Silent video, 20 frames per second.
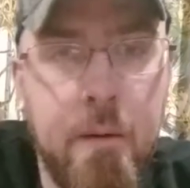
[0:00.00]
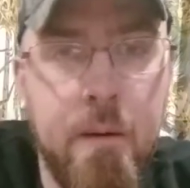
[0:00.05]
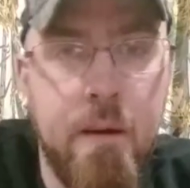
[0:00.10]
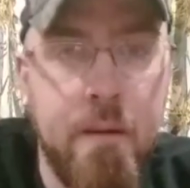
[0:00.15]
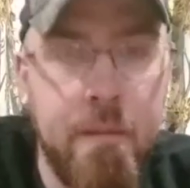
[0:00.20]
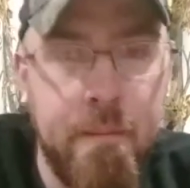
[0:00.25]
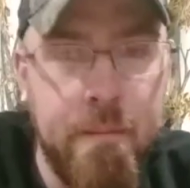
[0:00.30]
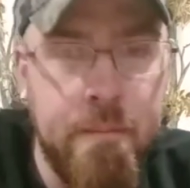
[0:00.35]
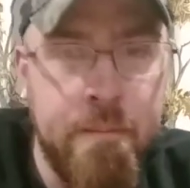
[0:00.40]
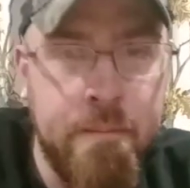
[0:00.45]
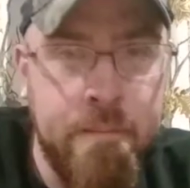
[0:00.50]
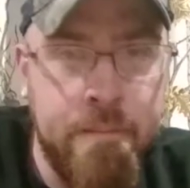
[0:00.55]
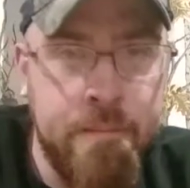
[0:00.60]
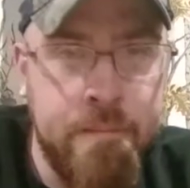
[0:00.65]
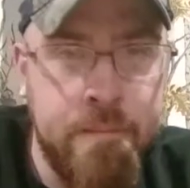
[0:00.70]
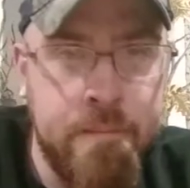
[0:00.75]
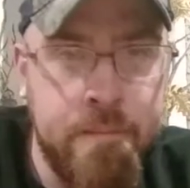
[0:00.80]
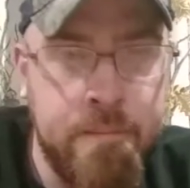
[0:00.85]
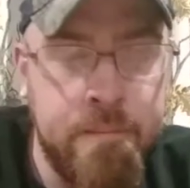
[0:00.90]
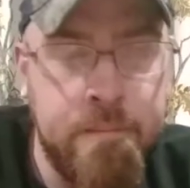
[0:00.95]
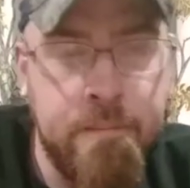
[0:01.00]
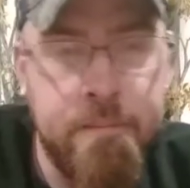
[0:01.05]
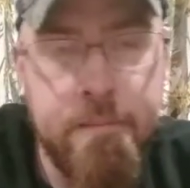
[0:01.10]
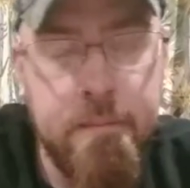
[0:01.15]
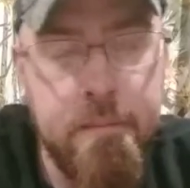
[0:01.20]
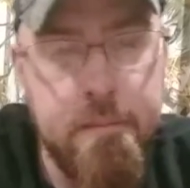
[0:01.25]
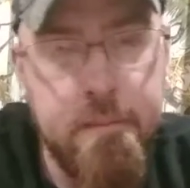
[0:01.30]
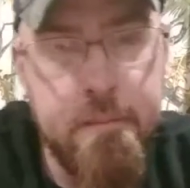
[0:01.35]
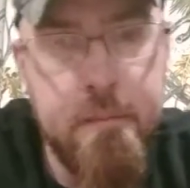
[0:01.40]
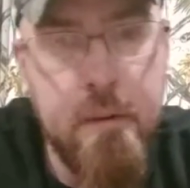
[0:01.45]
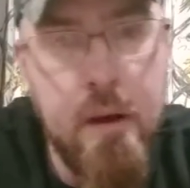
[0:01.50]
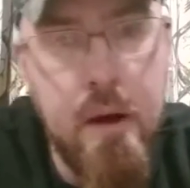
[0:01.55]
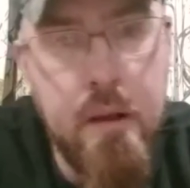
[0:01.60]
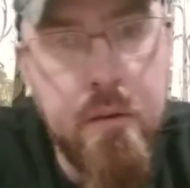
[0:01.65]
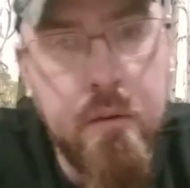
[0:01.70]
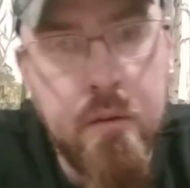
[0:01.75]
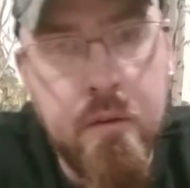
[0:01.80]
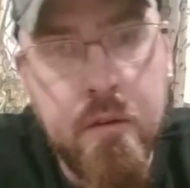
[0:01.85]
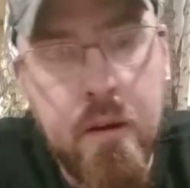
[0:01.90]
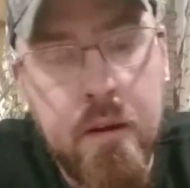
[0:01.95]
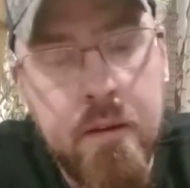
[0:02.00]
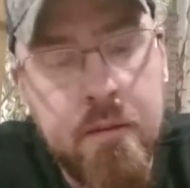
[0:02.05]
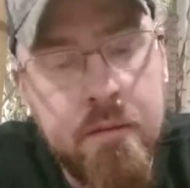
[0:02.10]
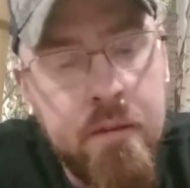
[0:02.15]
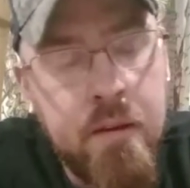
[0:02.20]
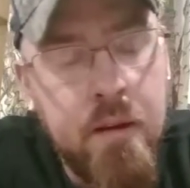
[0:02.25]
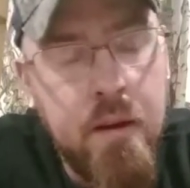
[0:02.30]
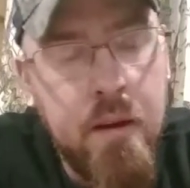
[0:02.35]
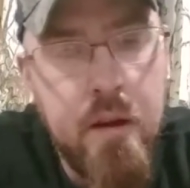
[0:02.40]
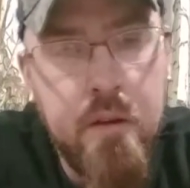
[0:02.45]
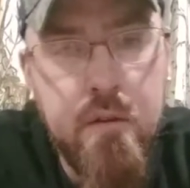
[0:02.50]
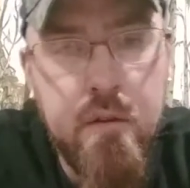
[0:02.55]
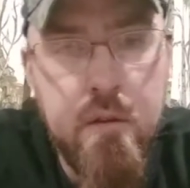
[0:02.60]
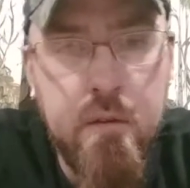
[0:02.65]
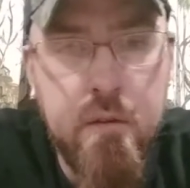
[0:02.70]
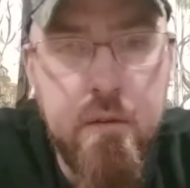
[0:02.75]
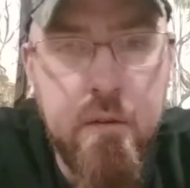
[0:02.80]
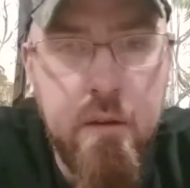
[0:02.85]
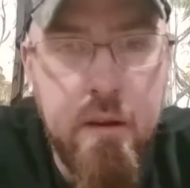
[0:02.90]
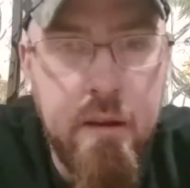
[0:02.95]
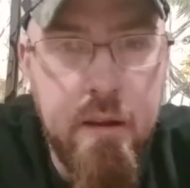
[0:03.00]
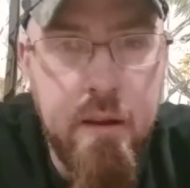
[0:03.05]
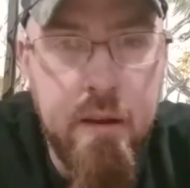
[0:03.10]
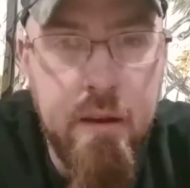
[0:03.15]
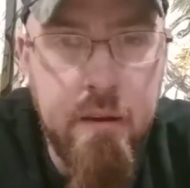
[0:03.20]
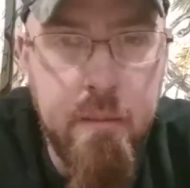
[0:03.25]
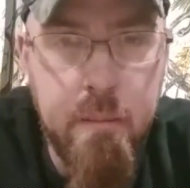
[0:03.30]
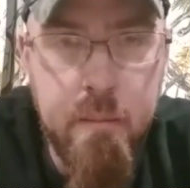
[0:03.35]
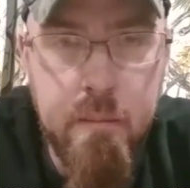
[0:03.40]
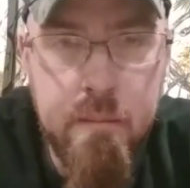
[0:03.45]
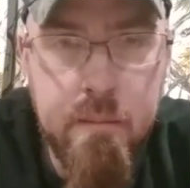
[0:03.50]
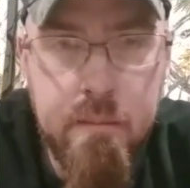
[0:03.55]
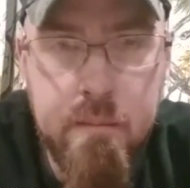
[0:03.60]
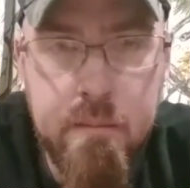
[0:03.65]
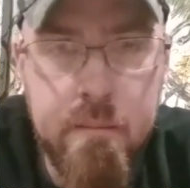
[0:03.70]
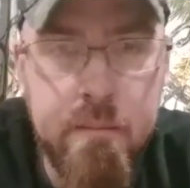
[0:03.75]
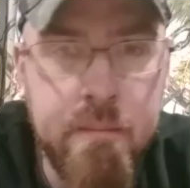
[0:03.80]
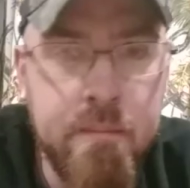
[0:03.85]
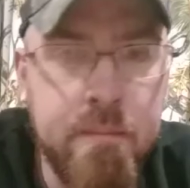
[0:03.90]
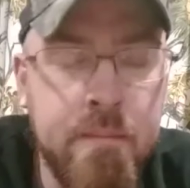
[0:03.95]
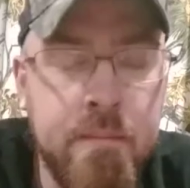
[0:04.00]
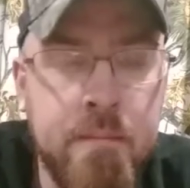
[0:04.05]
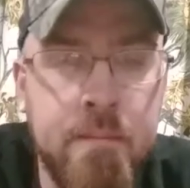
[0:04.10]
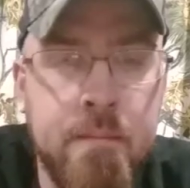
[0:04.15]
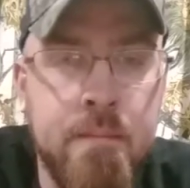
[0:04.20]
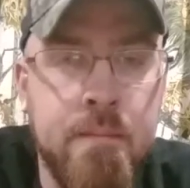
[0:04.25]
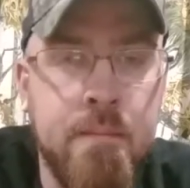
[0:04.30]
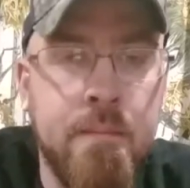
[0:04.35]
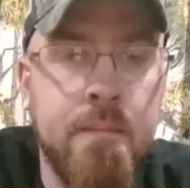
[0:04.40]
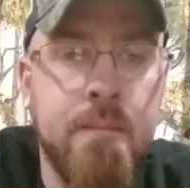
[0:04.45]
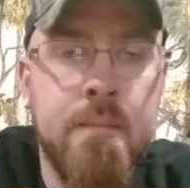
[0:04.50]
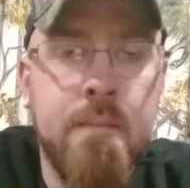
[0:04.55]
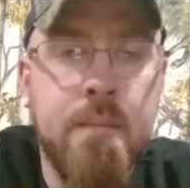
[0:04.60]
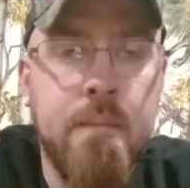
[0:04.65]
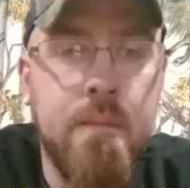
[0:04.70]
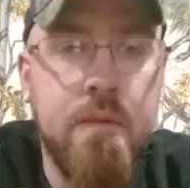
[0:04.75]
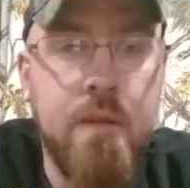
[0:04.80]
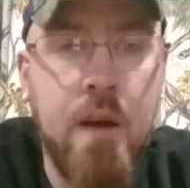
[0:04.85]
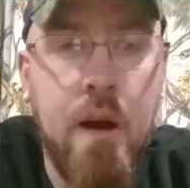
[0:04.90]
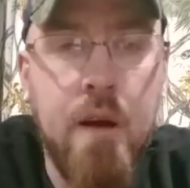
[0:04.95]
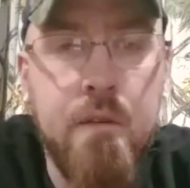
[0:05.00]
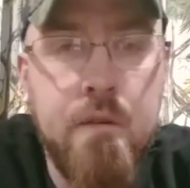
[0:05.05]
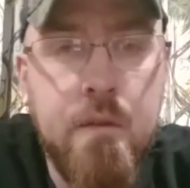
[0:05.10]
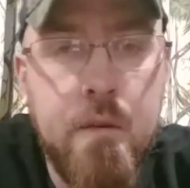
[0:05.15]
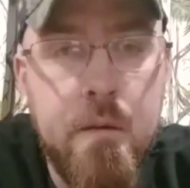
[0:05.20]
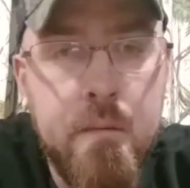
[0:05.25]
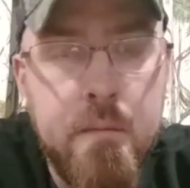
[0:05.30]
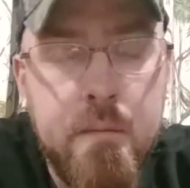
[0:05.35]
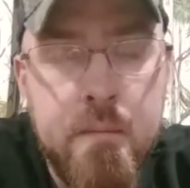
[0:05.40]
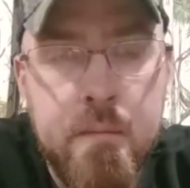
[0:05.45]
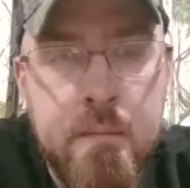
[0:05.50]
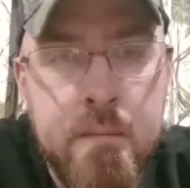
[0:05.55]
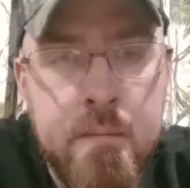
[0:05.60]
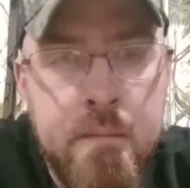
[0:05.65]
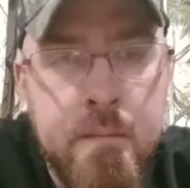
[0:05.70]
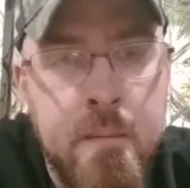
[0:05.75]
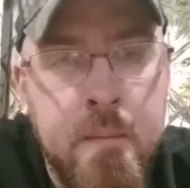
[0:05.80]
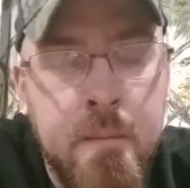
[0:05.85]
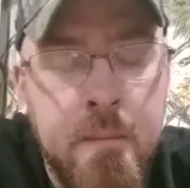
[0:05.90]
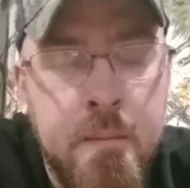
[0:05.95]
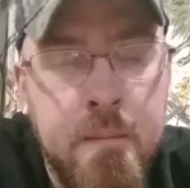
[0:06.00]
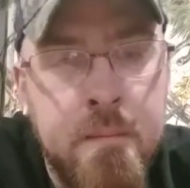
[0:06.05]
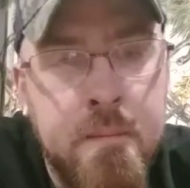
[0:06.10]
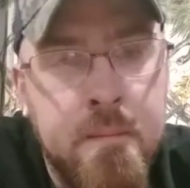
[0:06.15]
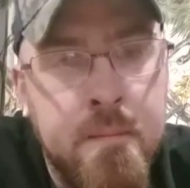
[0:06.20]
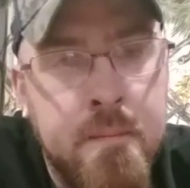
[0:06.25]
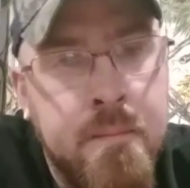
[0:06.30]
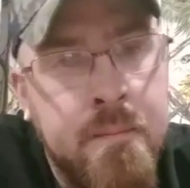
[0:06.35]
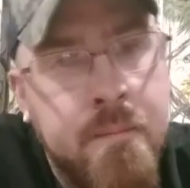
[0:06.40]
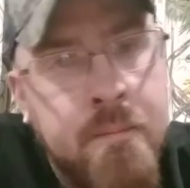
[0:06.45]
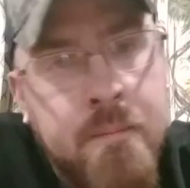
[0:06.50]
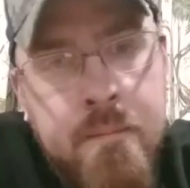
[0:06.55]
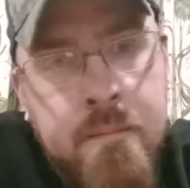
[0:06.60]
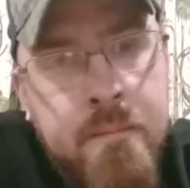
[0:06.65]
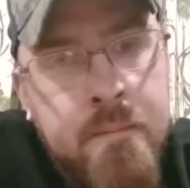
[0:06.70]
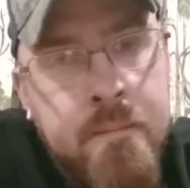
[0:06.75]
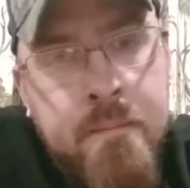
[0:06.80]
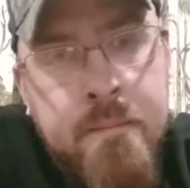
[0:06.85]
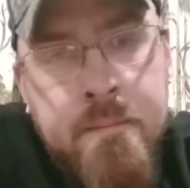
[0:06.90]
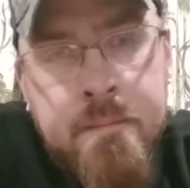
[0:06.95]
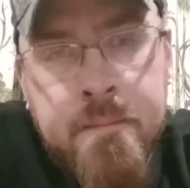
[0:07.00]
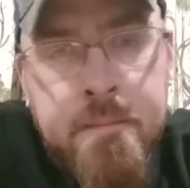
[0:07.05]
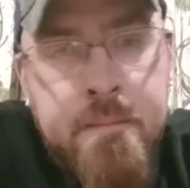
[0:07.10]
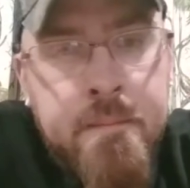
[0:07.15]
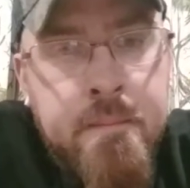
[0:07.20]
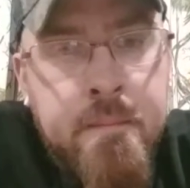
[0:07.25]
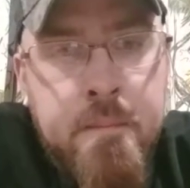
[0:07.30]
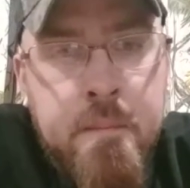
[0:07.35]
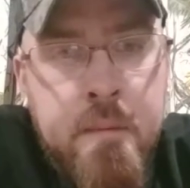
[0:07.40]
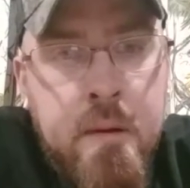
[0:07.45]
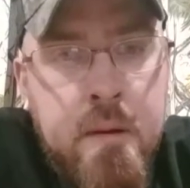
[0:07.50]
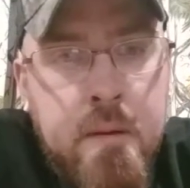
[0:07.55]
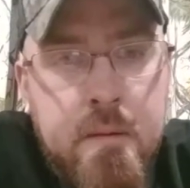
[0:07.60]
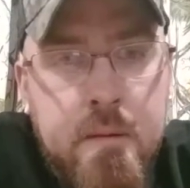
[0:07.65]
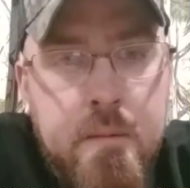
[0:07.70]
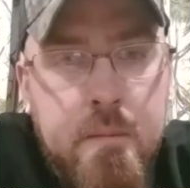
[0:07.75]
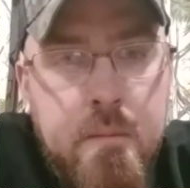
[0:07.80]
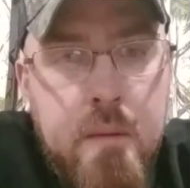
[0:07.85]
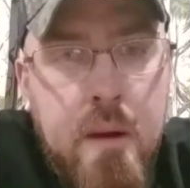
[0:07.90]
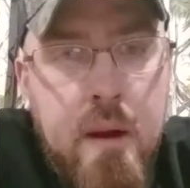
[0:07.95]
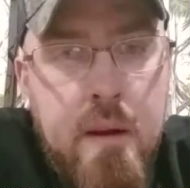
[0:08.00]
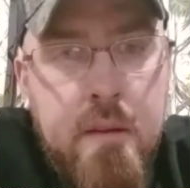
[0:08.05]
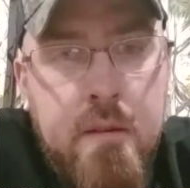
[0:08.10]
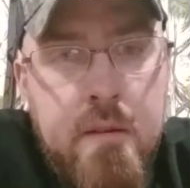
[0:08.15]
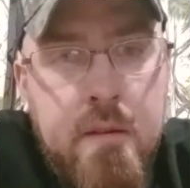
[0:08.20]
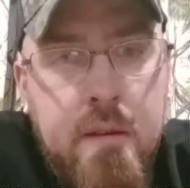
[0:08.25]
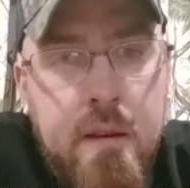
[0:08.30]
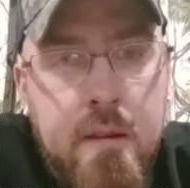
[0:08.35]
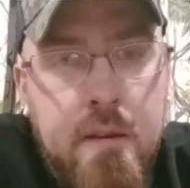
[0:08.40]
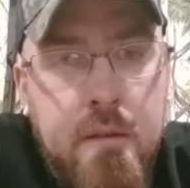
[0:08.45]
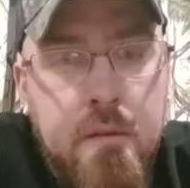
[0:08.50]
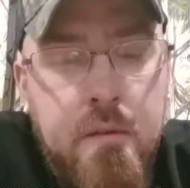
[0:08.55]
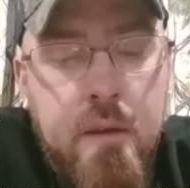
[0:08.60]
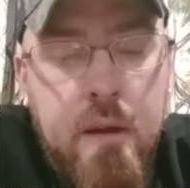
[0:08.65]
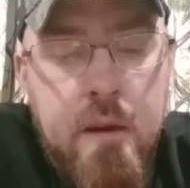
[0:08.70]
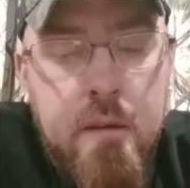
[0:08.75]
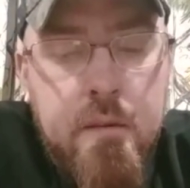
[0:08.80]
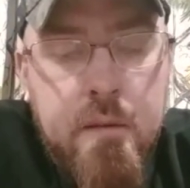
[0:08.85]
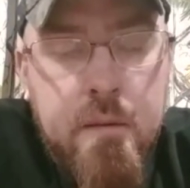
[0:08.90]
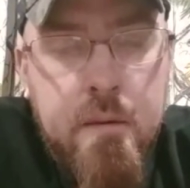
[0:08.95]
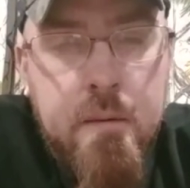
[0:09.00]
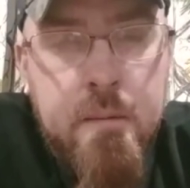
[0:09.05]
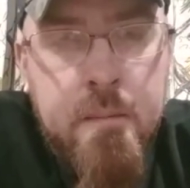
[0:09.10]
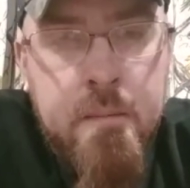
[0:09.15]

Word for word: to other stuff. It's usually like beside you. Because I just like the flavor